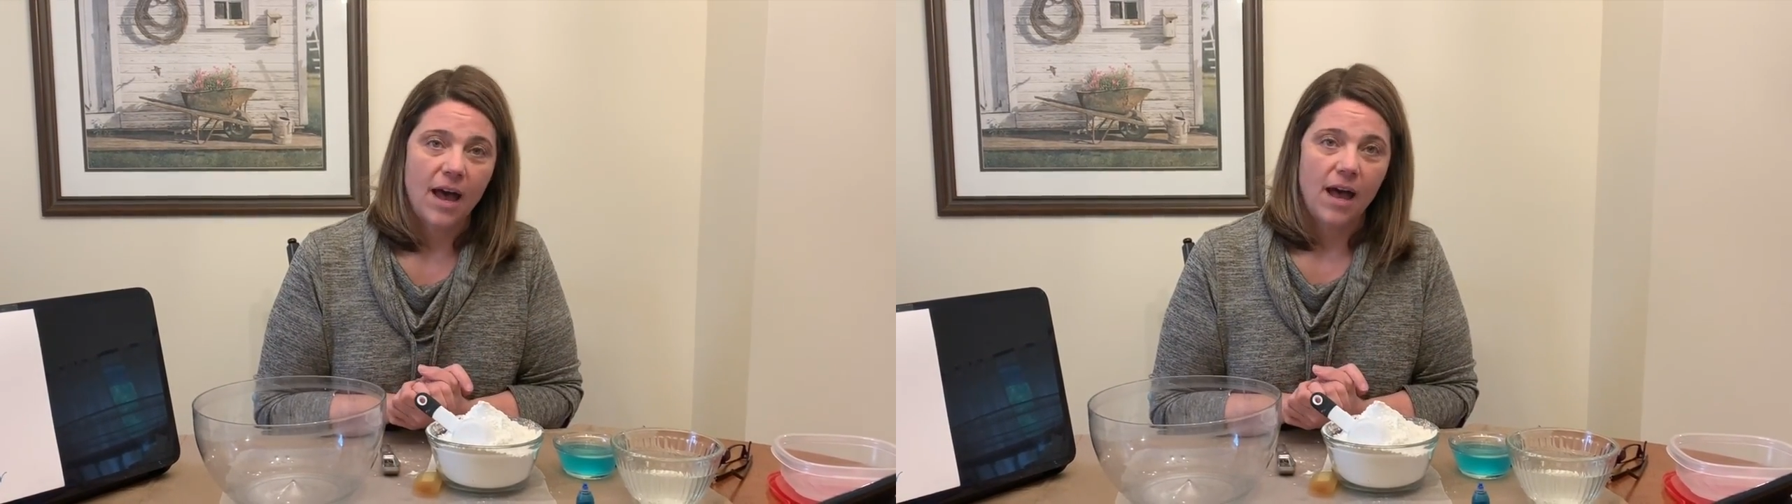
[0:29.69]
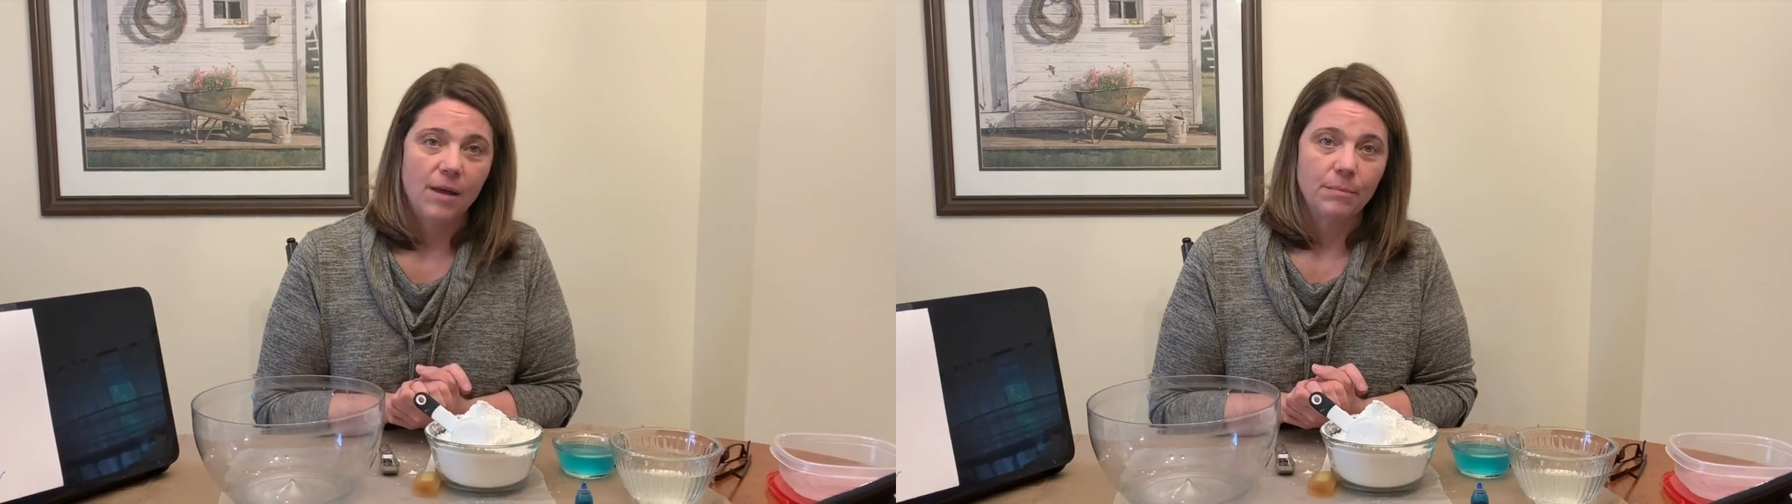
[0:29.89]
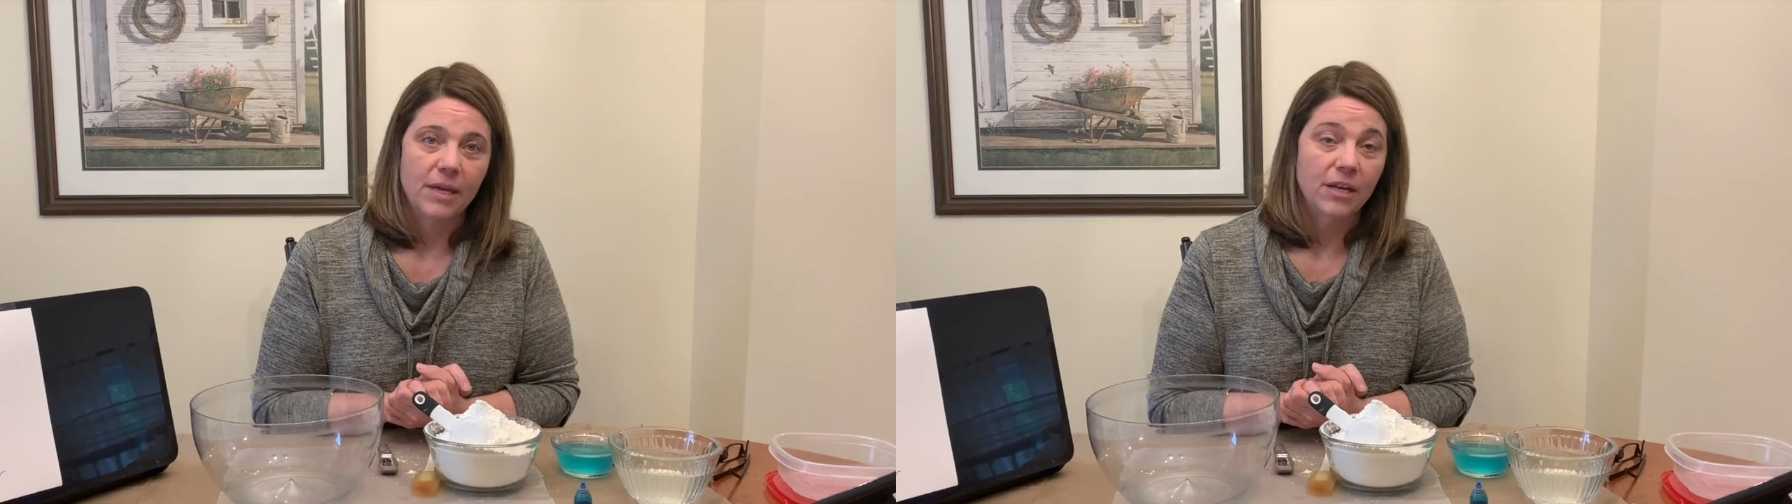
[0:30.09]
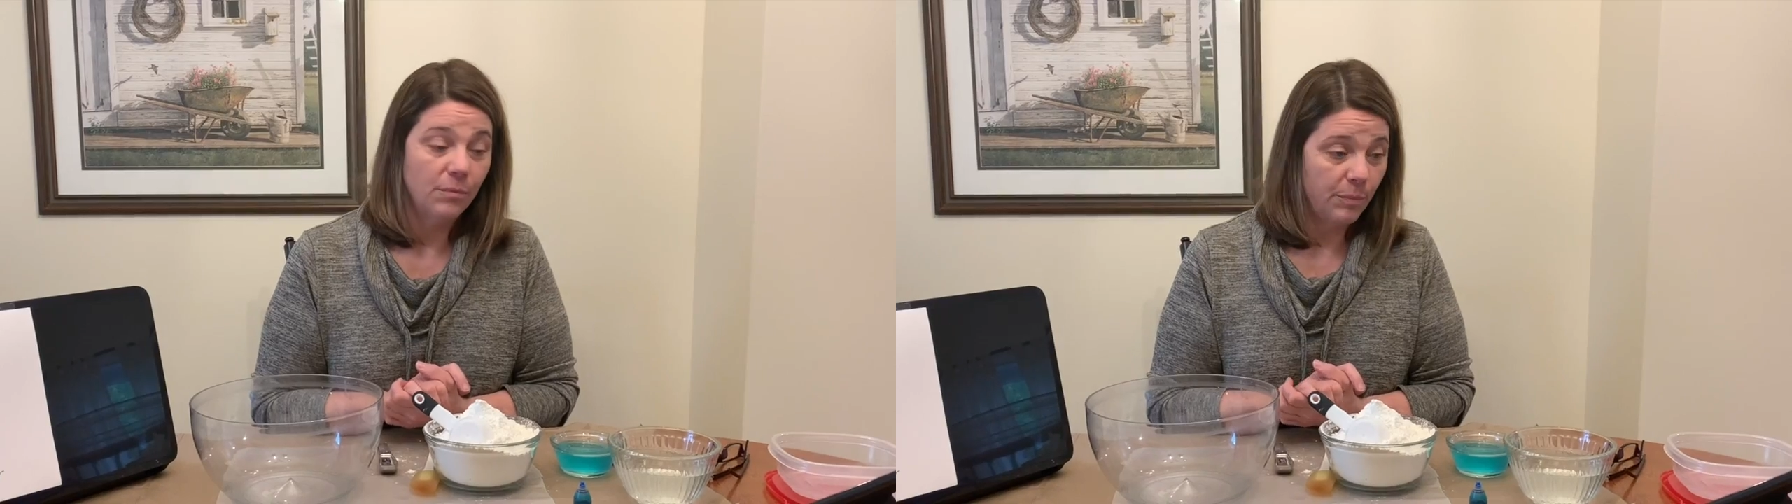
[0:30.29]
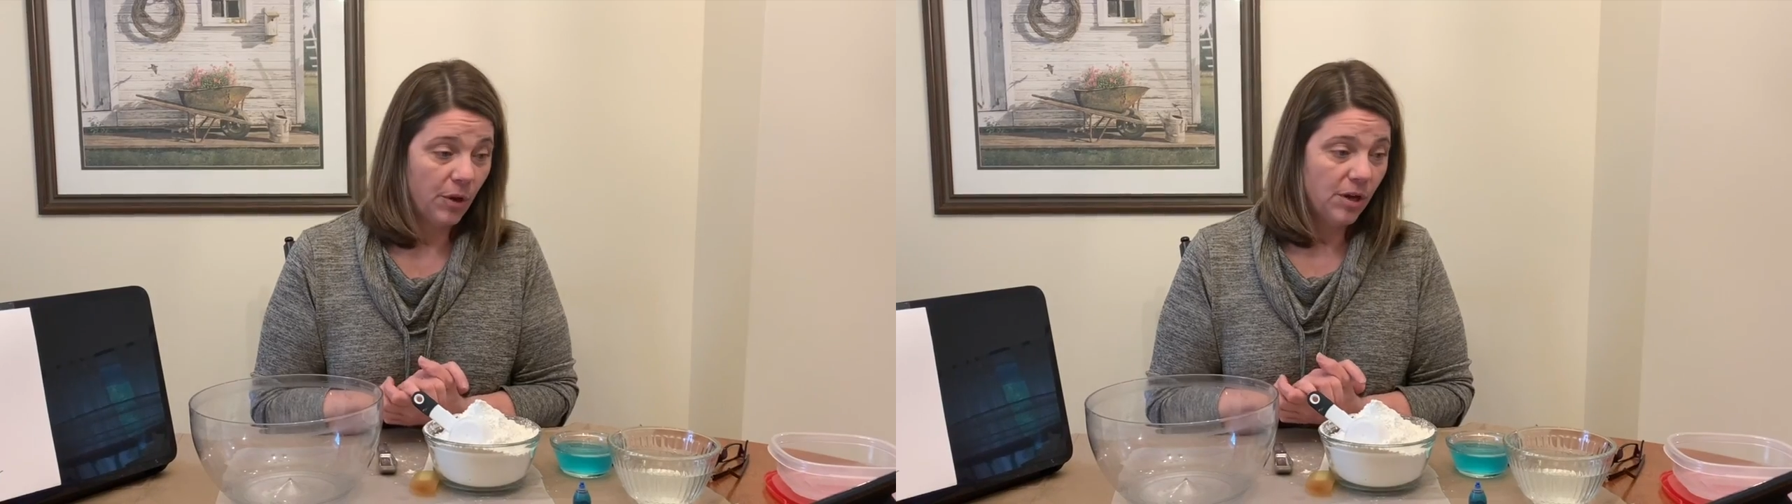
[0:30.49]
in a
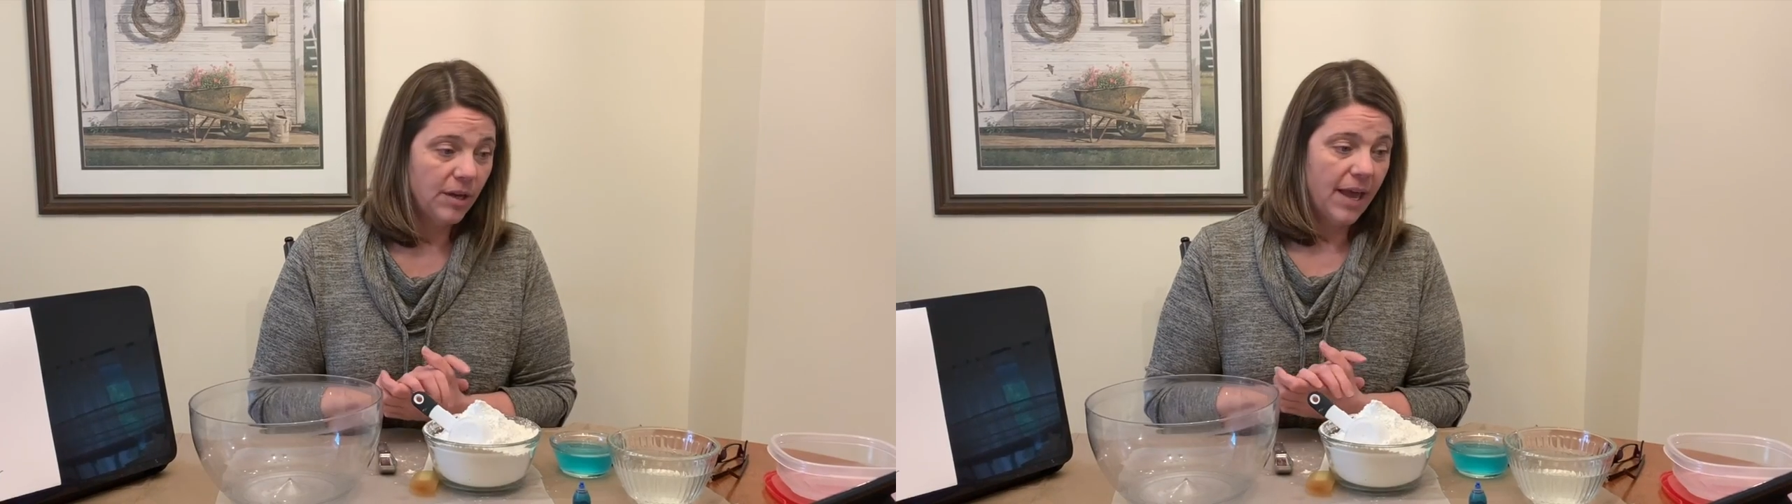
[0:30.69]
book,